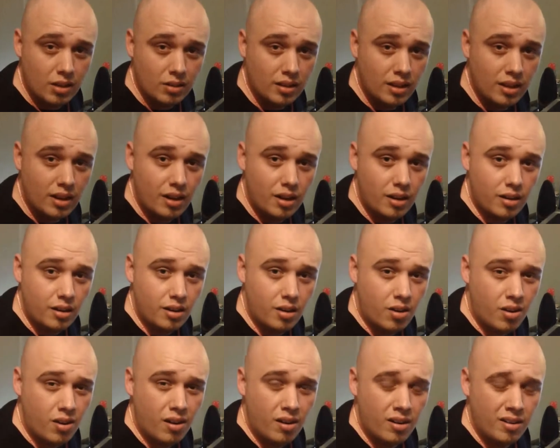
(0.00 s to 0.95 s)
there
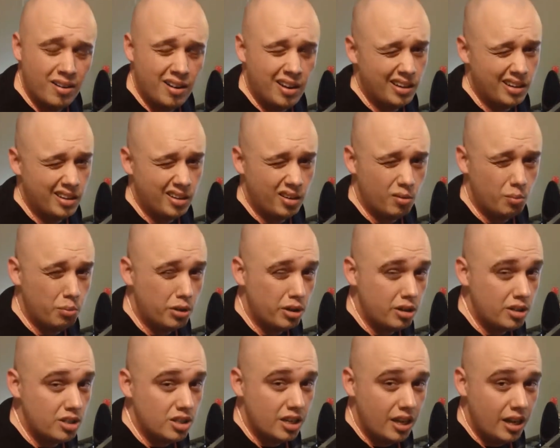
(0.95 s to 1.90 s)
are not going to
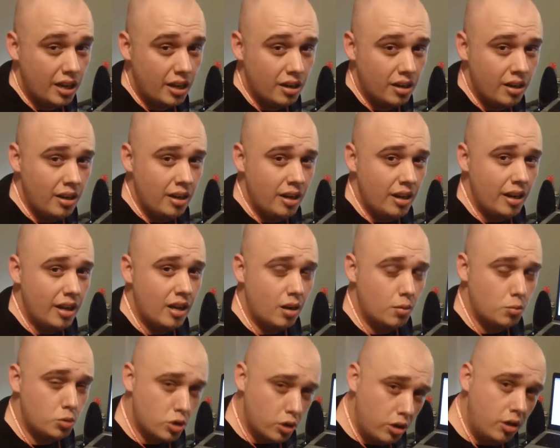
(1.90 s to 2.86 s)
appreciate. And I'm
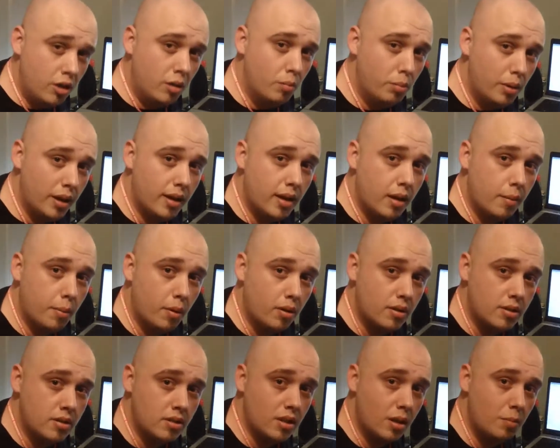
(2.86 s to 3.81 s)
sure you can pick up on the
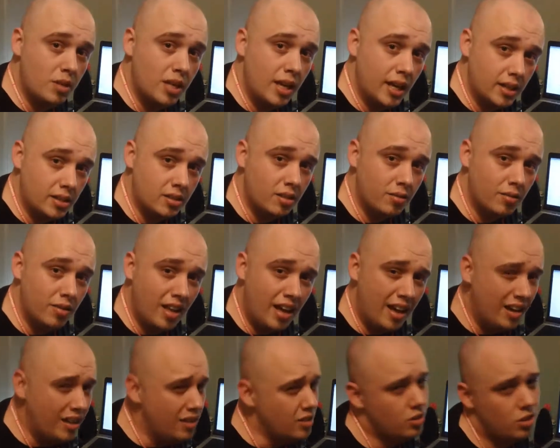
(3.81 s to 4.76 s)
subtext of
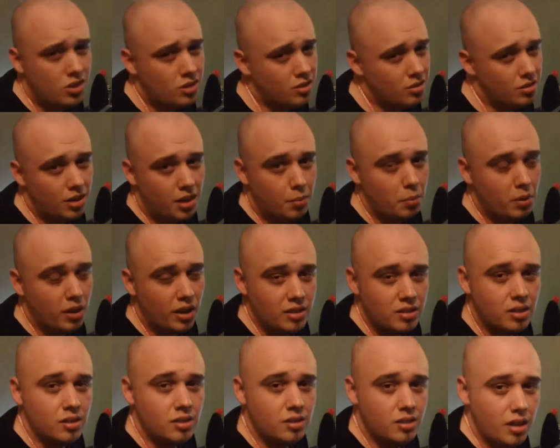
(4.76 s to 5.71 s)
that. It's just a place
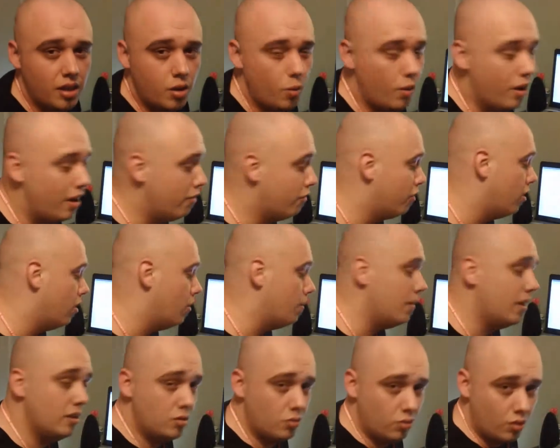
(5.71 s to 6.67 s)
to stay away from
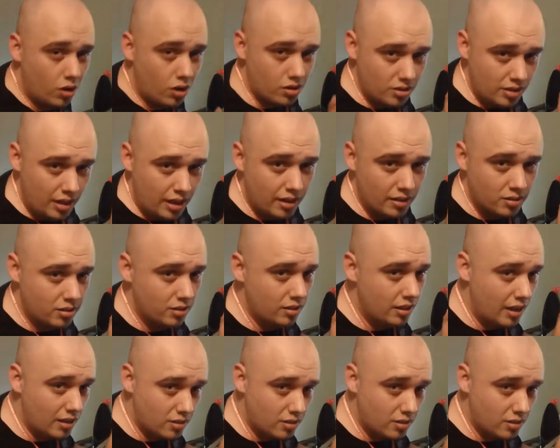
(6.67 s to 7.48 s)
as far as that's